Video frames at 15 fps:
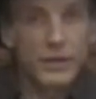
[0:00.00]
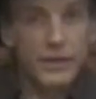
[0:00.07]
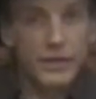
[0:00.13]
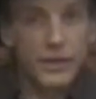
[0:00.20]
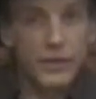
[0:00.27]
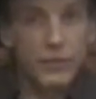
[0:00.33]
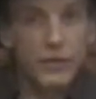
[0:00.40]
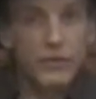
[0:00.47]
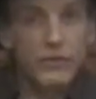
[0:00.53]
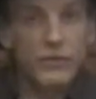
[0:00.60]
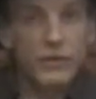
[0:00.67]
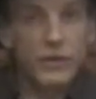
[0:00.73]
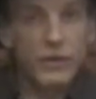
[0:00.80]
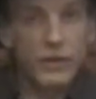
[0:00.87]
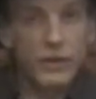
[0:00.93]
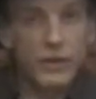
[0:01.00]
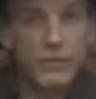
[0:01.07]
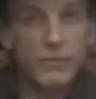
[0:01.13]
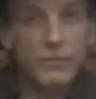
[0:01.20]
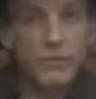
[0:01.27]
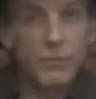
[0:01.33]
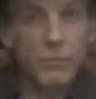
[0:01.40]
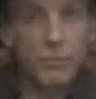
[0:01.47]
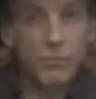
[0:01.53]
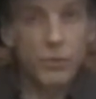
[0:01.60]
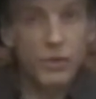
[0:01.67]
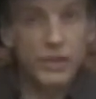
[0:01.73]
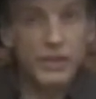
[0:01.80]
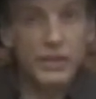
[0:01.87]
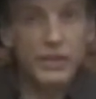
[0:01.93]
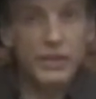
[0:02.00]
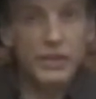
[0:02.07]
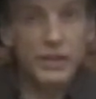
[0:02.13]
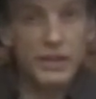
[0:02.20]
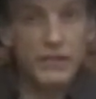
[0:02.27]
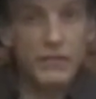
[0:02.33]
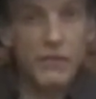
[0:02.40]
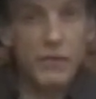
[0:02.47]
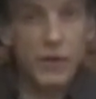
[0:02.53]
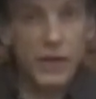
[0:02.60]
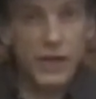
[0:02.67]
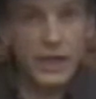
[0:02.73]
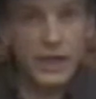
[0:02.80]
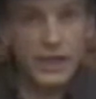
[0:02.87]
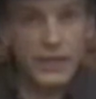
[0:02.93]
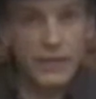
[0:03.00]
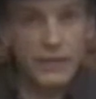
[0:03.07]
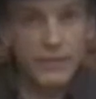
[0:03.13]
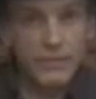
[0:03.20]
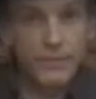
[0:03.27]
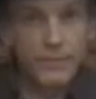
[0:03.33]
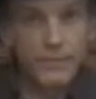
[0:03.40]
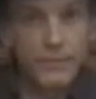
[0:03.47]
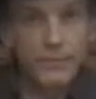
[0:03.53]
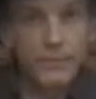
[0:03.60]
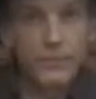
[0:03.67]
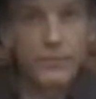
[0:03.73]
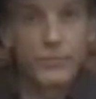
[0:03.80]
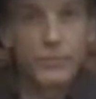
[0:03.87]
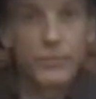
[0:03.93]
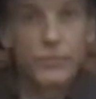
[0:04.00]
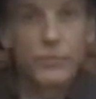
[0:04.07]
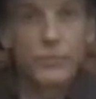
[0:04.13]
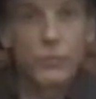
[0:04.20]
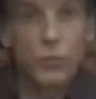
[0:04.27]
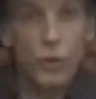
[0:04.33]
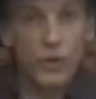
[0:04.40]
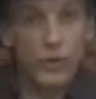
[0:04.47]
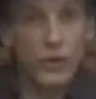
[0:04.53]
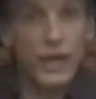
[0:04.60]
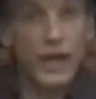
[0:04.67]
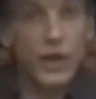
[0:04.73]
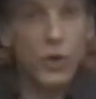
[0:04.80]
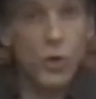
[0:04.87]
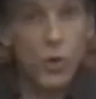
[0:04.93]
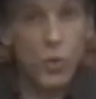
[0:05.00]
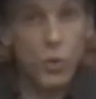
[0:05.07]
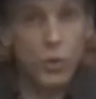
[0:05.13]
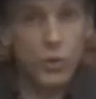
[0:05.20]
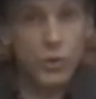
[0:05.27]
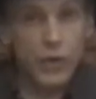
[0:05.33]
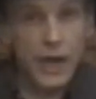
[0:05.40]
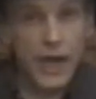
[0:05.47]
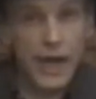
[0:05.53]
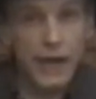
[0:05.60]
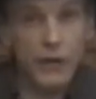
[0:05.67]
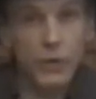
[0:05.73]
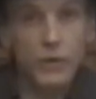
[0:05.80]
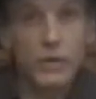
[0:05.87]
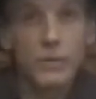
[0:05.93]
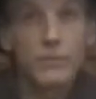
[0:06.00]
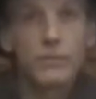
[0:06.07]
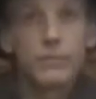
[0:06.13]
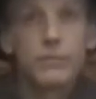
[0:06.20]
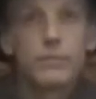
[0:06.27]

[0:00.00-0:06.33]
Then we started up some pretty tough grade. Weather got colder higher up.